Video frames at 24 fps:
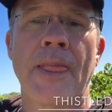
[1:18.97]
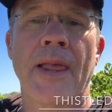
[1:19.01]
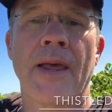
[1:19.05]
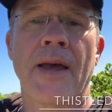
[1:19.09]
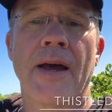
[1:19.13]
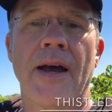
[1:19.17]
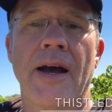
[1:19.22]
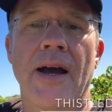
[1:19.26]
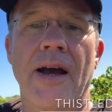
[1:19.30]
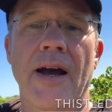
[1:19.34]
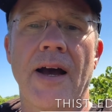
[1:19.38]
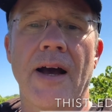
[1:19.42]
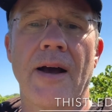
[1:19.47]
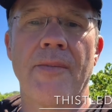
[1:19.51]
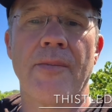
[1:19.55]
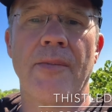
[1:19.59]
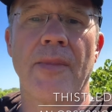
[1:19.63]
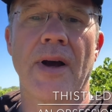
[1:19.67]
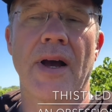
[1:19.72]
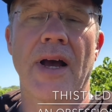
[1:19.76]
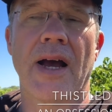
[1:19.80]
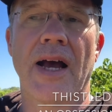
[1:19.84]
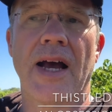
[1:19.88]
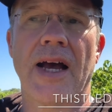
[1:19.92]

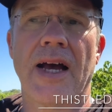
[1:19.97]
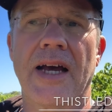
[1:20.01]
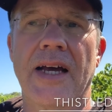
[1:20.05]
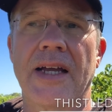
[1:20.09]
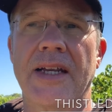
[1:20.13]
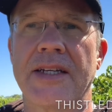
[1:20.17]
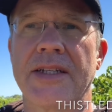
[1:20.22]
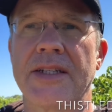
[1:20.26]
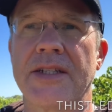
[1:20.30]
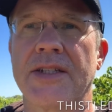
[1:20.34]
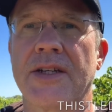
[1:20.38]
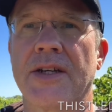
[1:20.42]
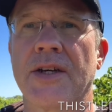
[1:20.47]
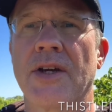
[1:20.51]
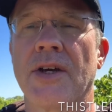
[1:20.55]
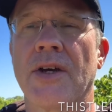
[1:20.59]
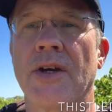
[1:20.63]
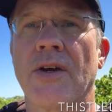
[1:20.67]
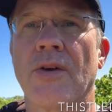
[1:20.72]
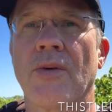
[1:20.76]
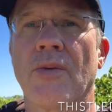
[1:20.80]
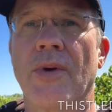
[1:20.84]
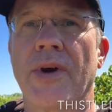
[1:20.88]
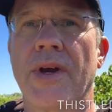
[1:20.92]
and
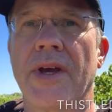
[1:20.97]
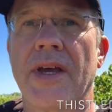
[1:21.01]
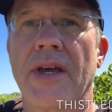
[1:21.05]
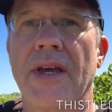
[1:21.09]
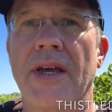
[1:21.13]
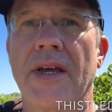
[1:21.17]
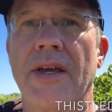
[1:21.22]
we